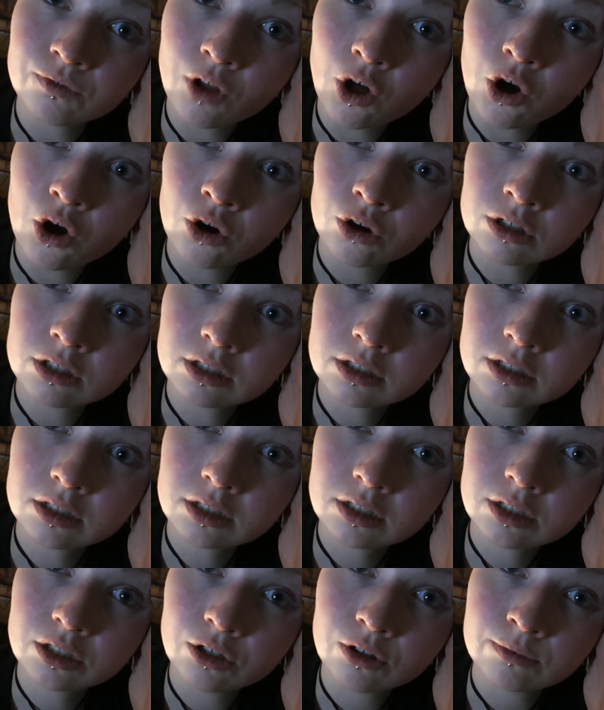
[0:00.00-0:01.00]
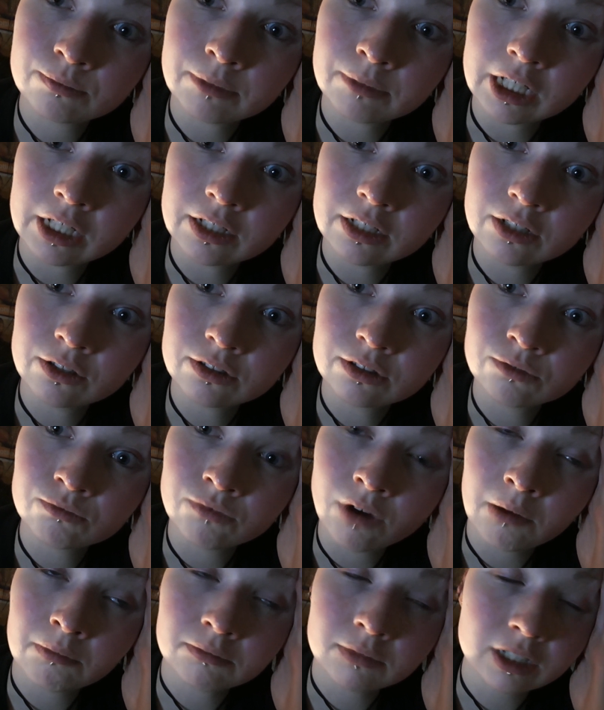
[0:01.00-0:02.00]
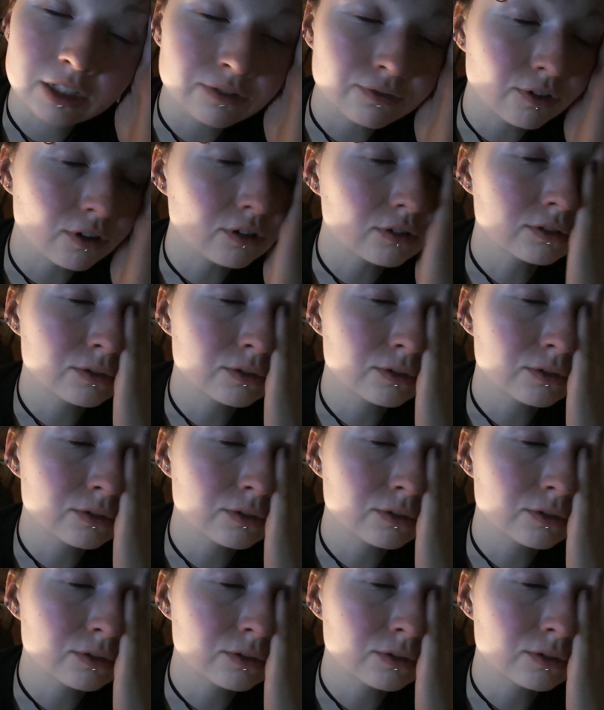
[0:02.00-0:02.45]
vlog of me rambling for